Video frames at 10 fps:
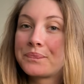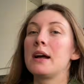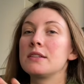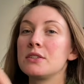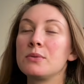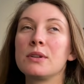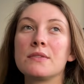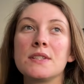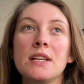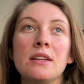As you will have
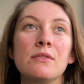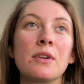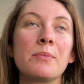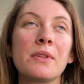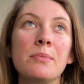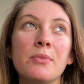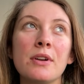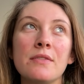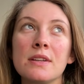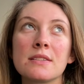seen from the
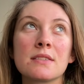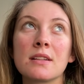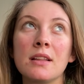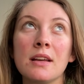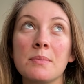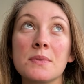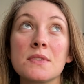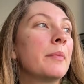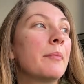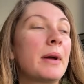previous
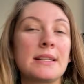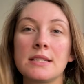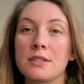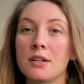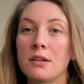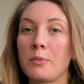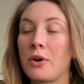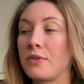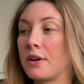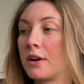clips, my sister and her
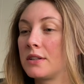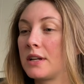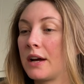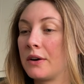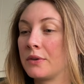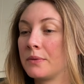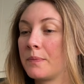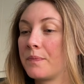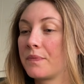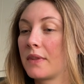boyfriend are in
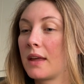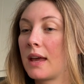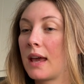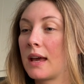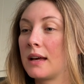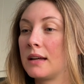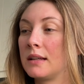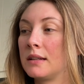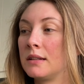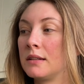town,
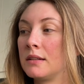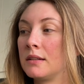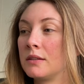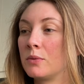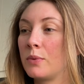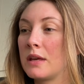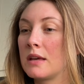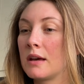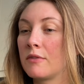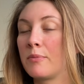and
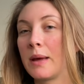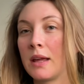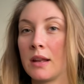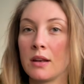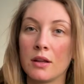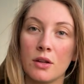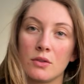we have been